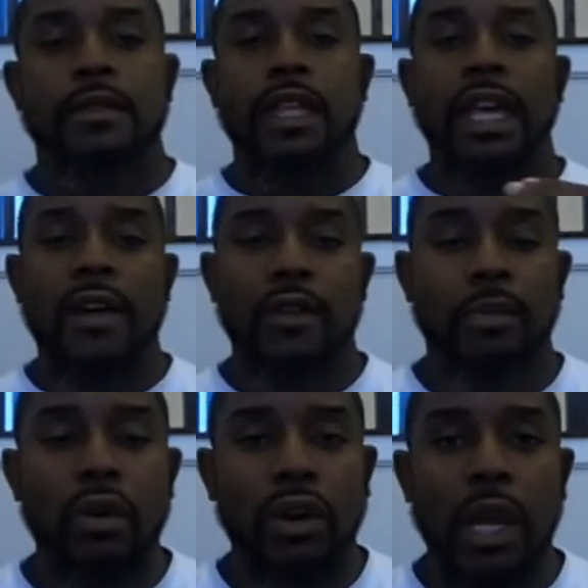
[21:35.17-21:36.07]
they have a
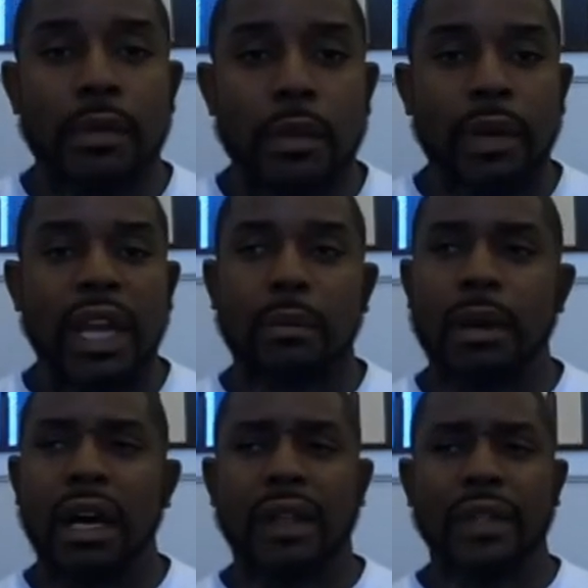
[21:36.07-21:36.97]
program you pay
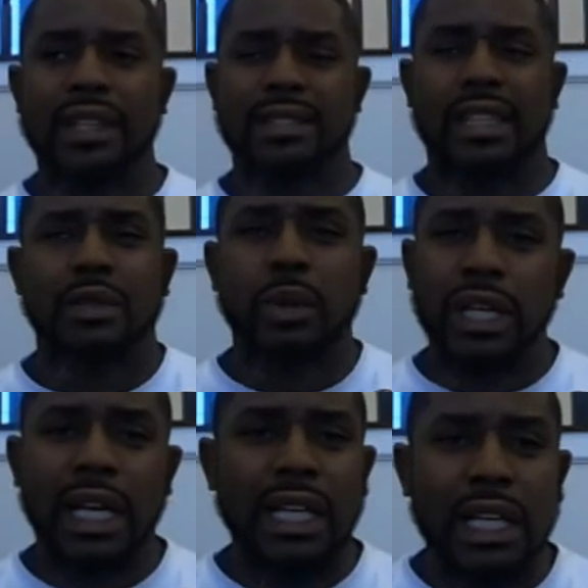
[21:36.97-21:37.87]
about, I think it's like
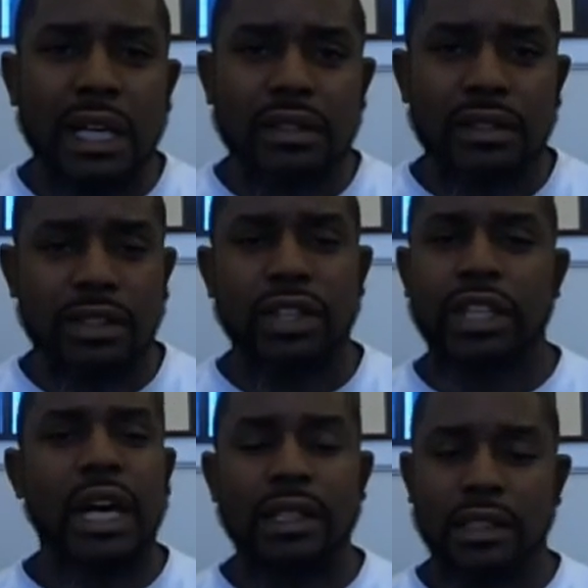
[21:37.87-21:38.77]
$29 or
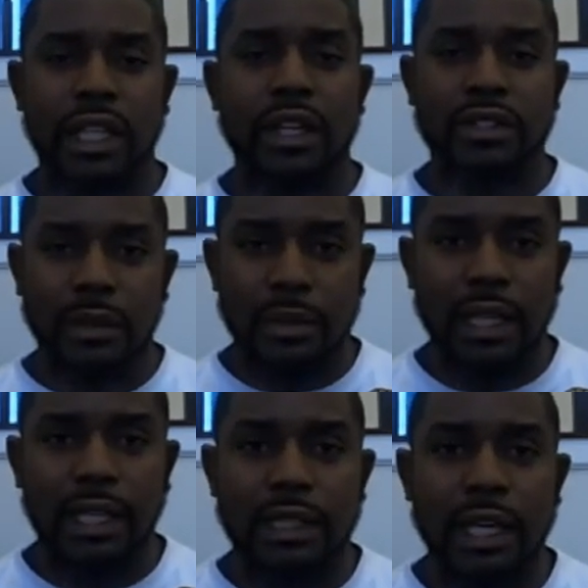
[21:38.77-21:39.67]
$30 a year or something
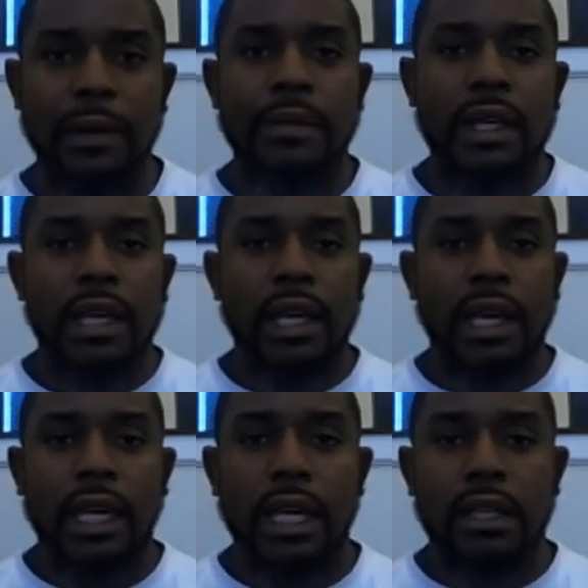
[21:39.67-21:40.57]
like that,
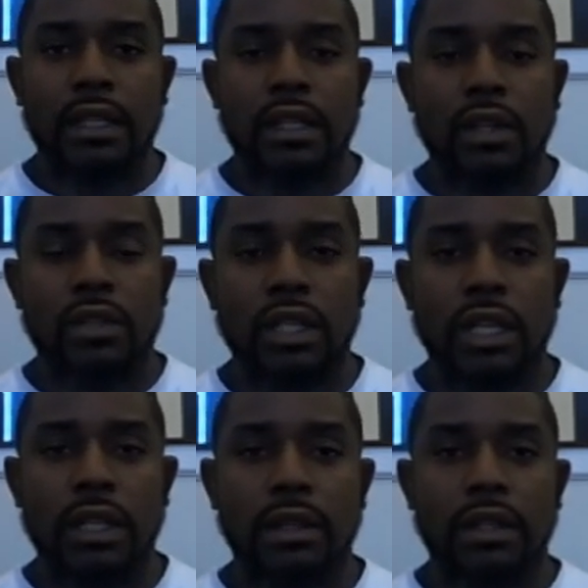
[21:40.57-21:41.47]
and you
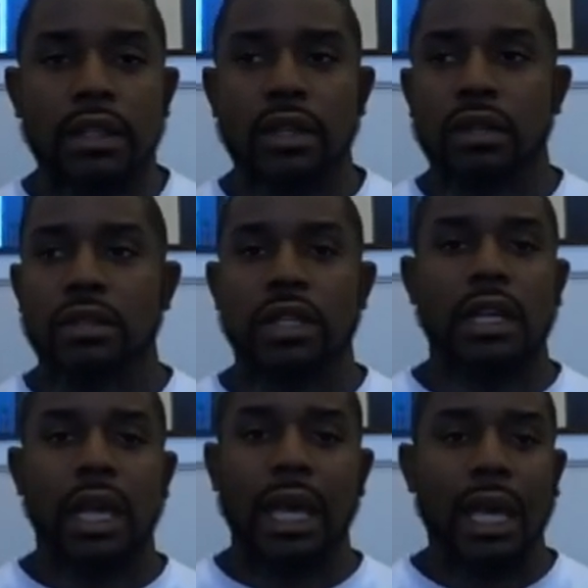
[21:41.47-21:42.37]
get
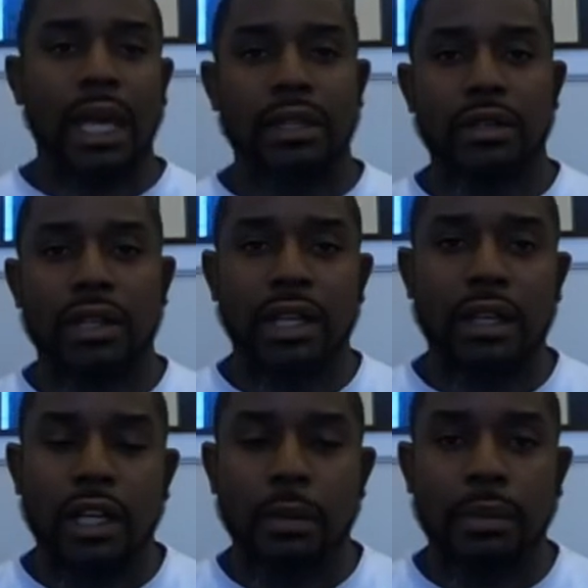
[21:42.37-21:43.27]
a hat, you get
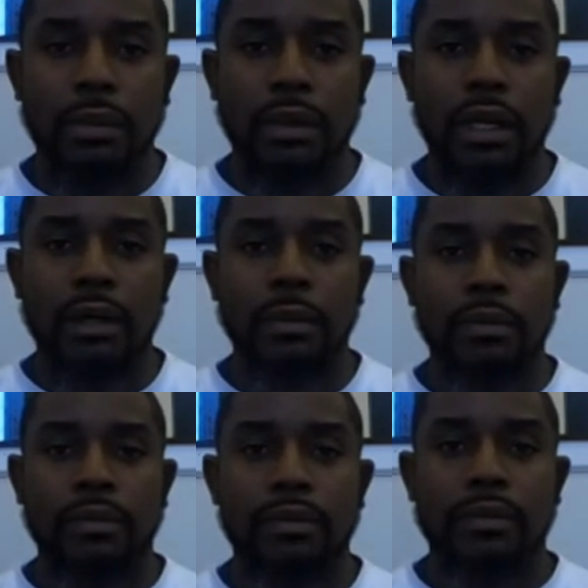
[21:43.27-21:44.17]
a couple
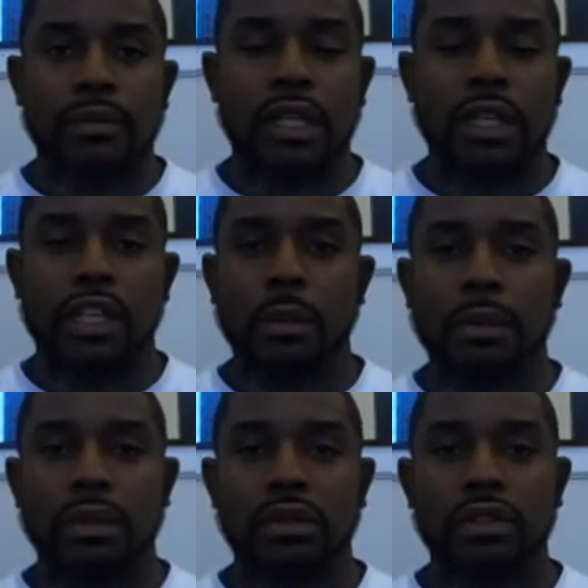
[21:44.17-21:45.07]

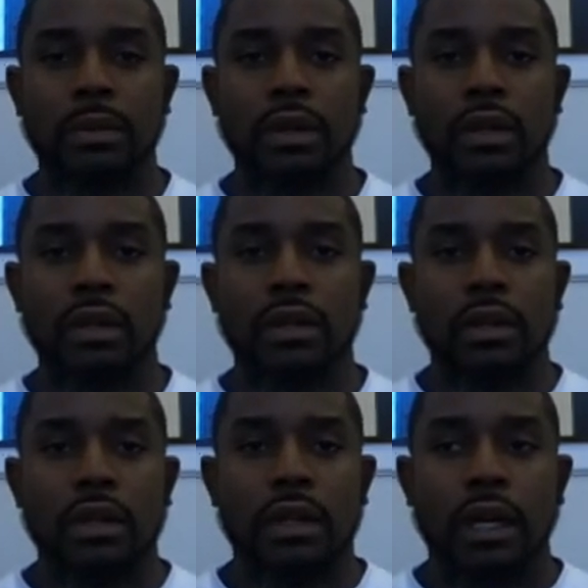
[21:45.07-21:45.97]
little small
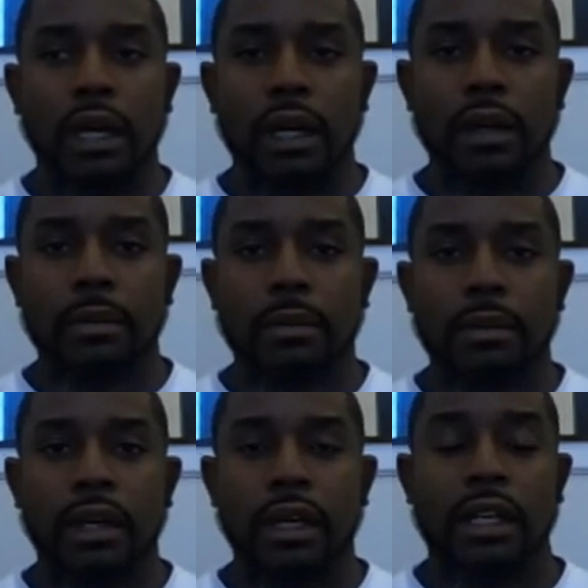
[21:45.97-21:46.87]

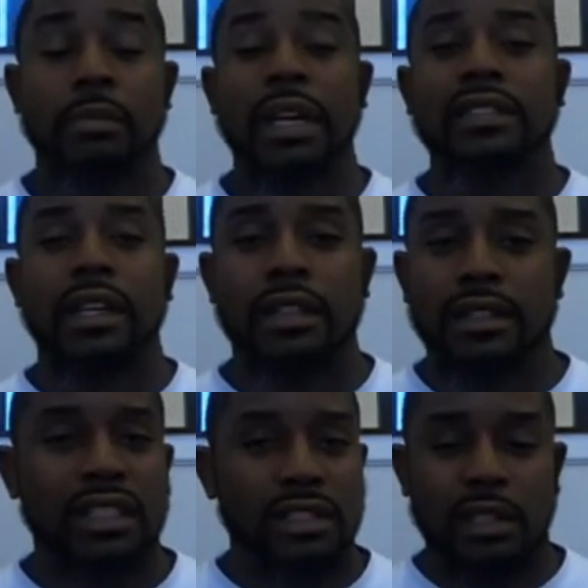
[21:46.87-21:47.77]
basically a
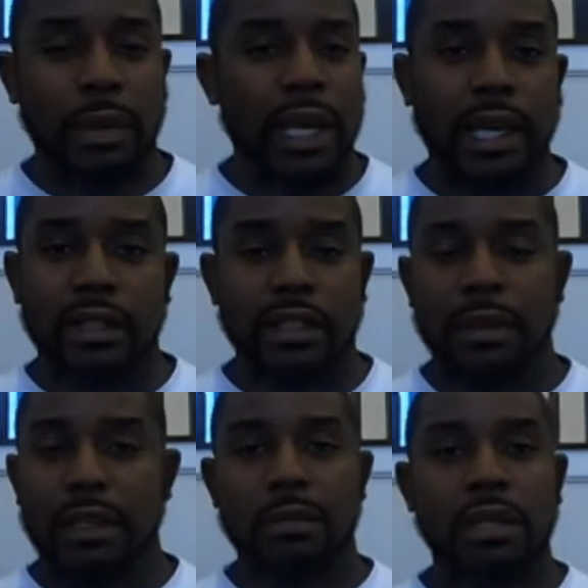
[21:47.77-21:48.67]
contingency package. It
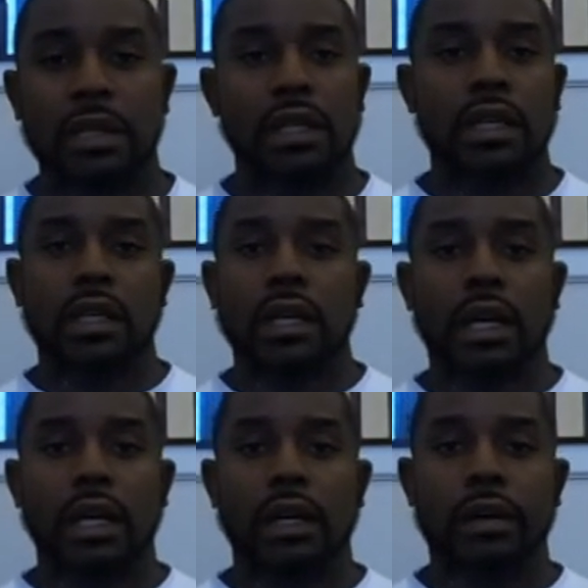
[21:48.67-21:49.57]
may be
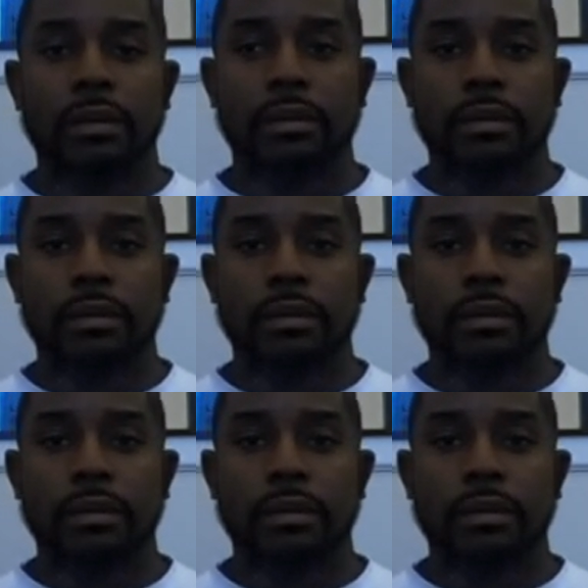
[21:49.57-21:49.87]
a